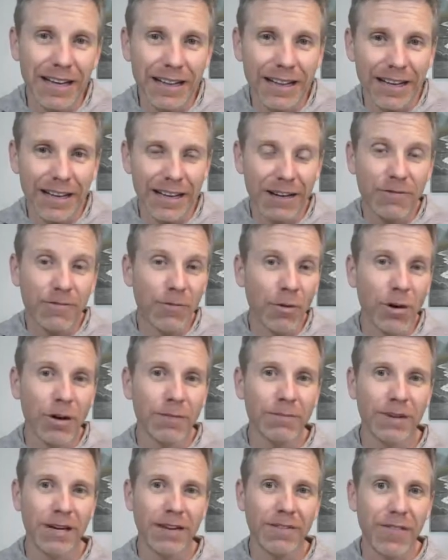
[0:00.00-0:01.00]

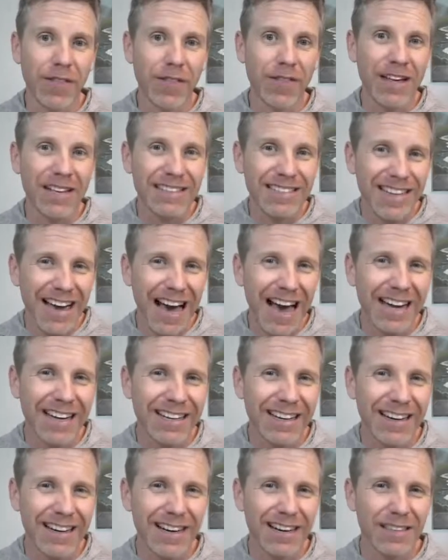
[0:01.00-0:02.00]
Inform me of the things God
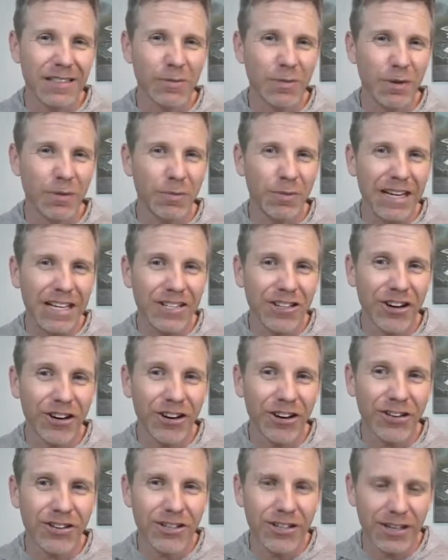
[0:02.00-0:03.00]
does when we
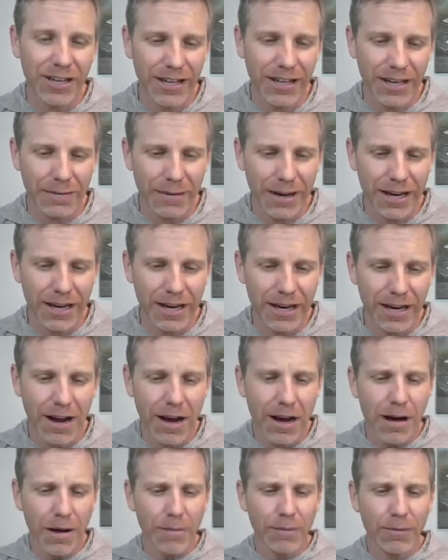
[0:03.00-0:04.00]
turn to him in
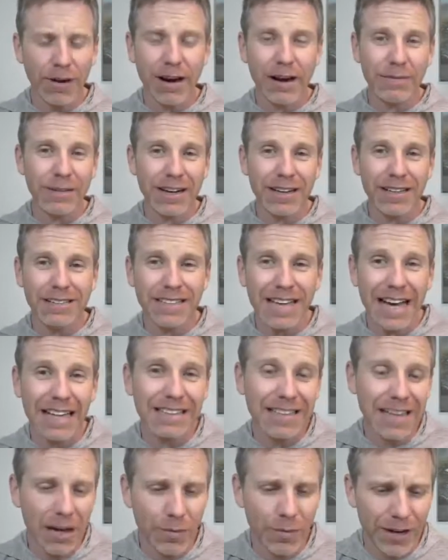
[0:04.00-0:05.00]
prayer, because
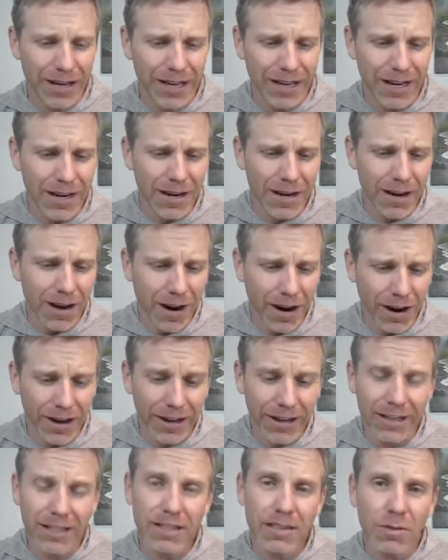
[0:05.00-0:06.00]
that's how we are
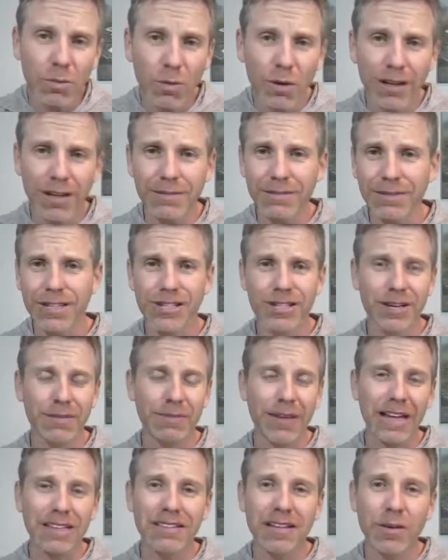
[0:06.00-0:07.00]
his workmanship.
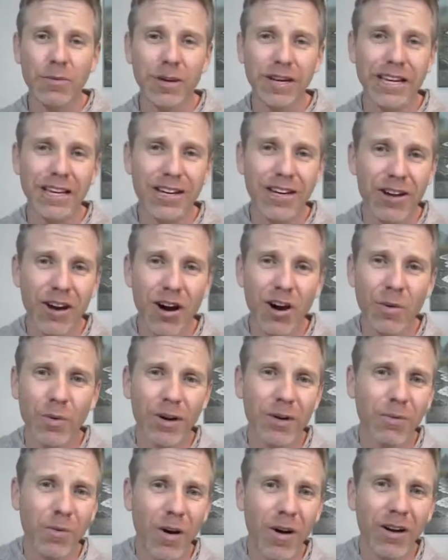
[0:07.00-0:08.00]
That's how we know
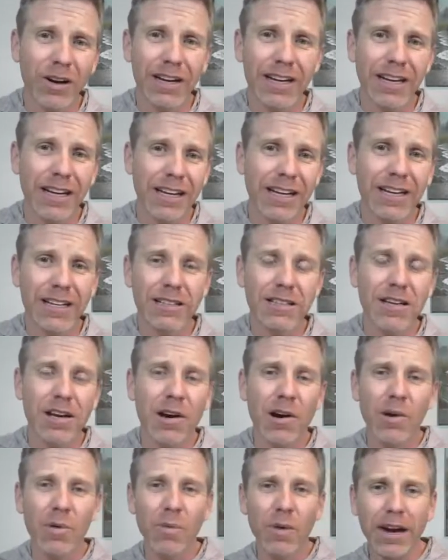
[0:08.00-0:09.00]
we're walking in his
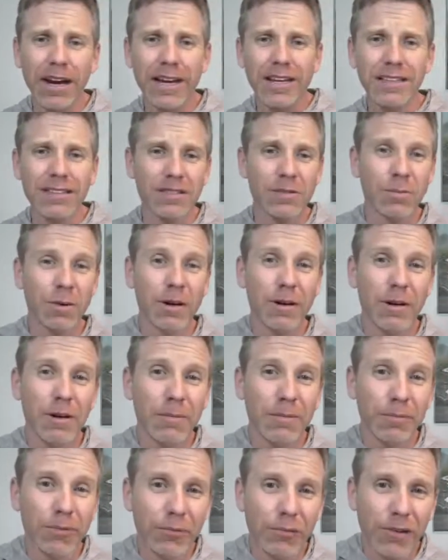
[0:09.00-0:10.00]
ways, as we're
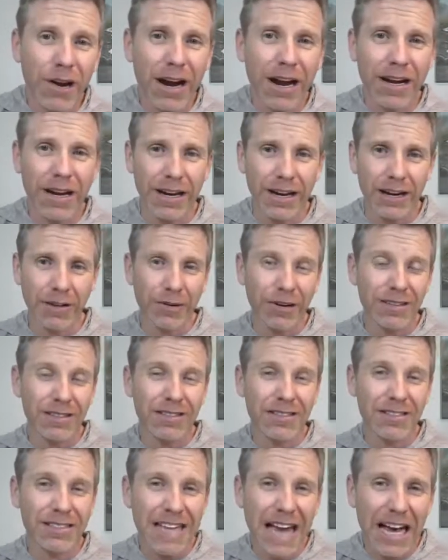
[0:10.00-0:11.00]
praying. We're
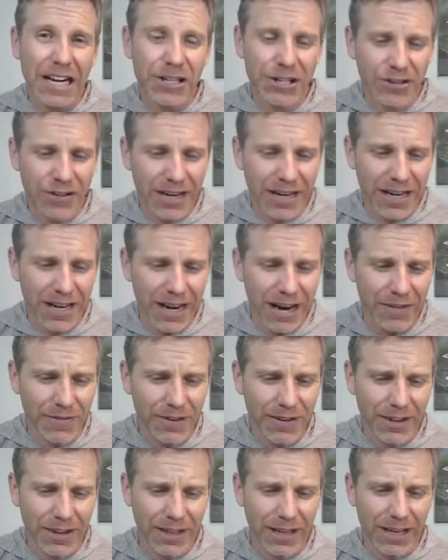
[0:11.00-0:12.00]
saturating
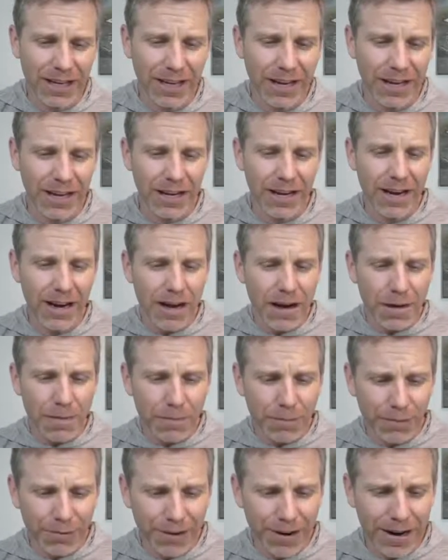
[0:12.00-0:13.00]
everything in
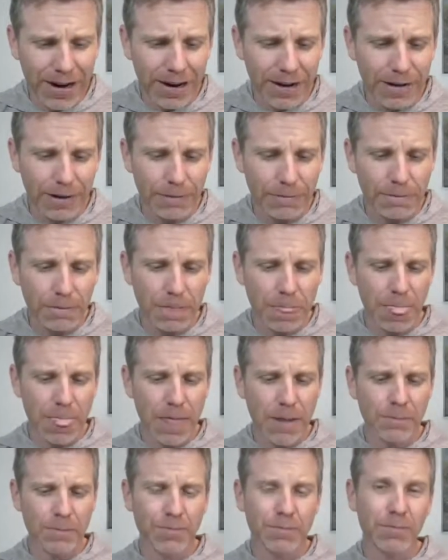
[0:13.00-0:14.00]
prayer.
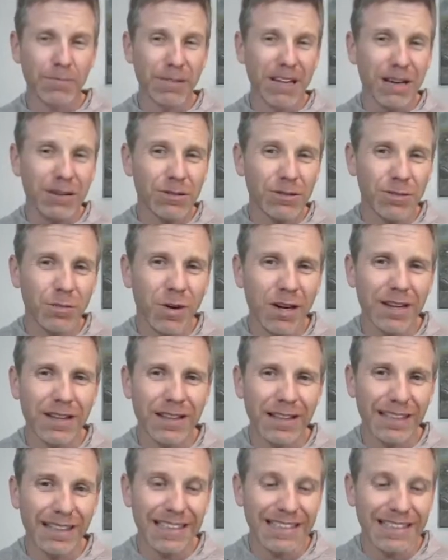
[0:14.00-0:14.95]
That was the one thing.